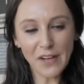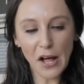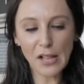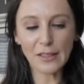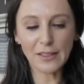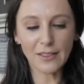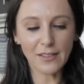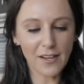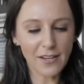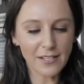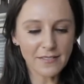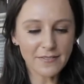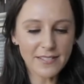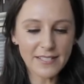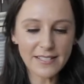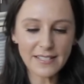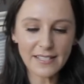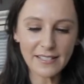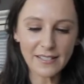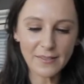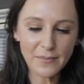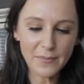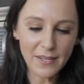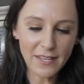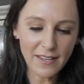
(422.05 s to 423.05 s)
a lot of
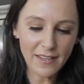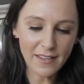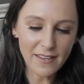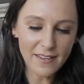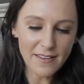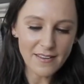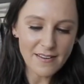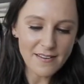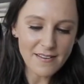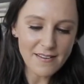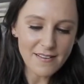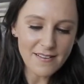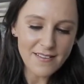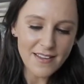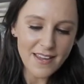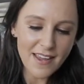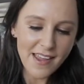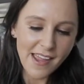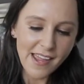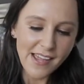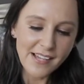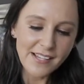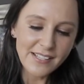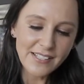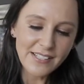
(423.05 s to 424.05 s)
cinnamon.
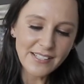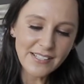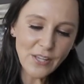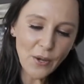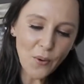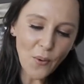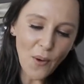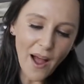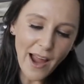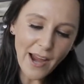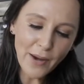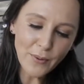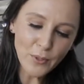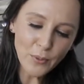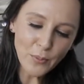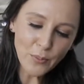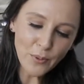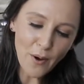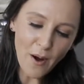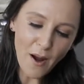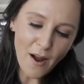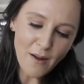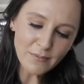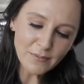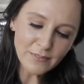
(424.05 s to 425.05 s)
So I will
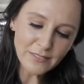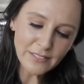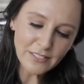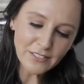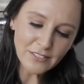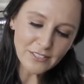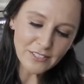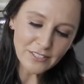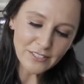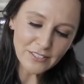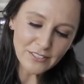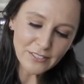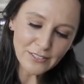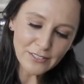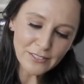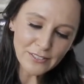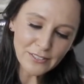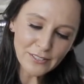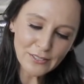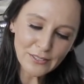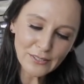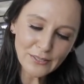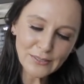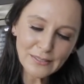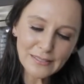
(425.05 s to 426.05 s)
probably
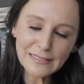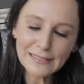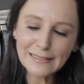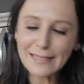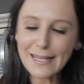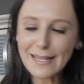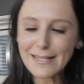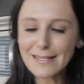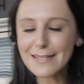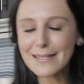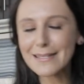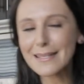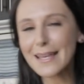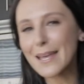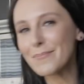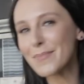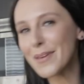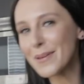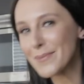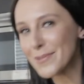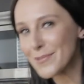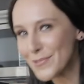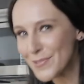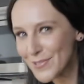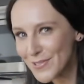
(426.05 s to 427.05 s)
do, let's say
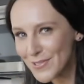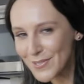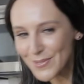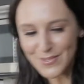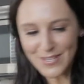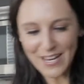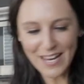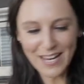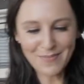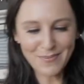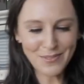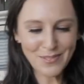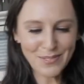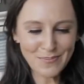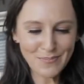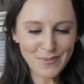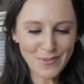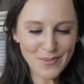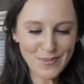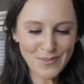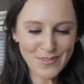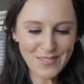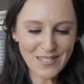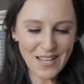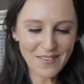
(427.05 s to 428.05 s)
maybe 2
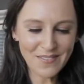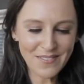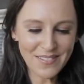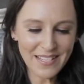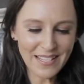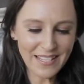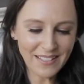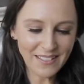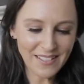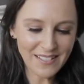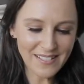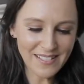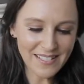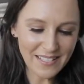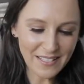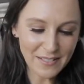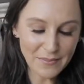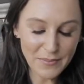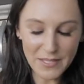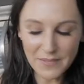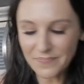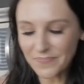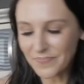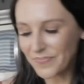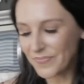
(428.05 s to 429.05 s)
tablespoons of Ceylon
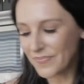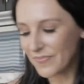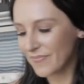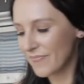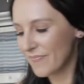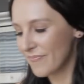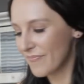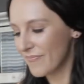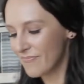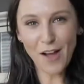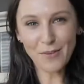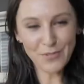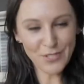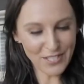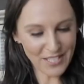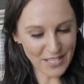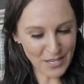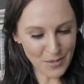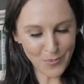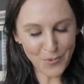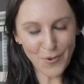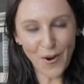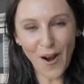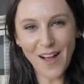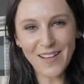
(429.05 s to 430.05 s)
cinnamon. I'm just gonna
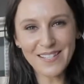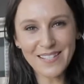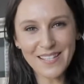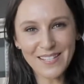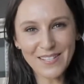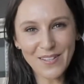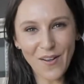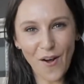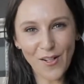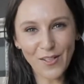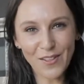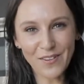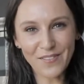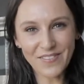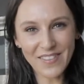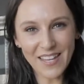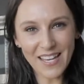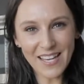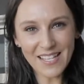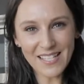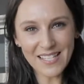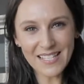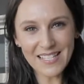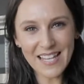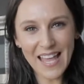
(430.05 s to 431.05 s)
process all of
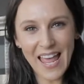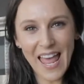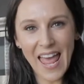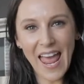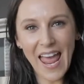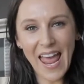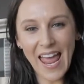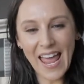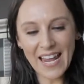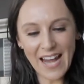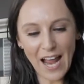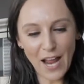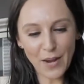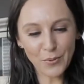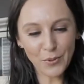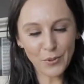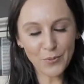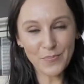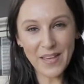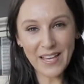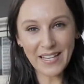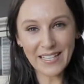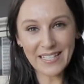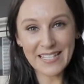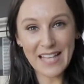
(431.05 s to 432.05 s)
this, and I will
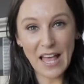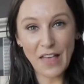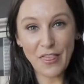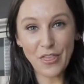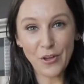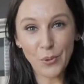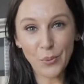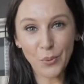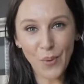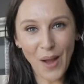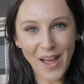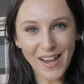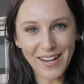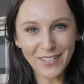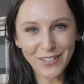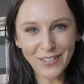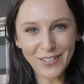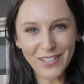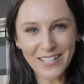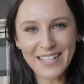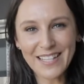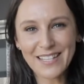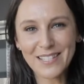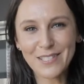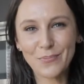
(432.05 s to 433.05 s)
mix the wet
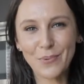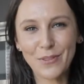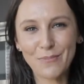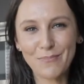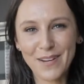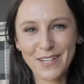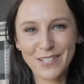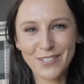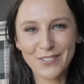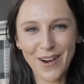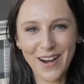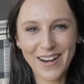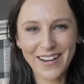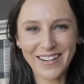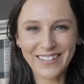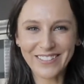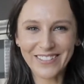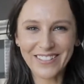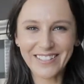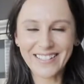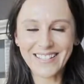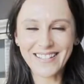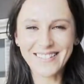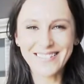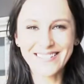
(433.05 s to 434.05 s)
ingredients with my dry
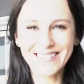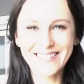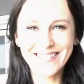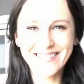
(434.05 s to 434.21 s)
ingredients.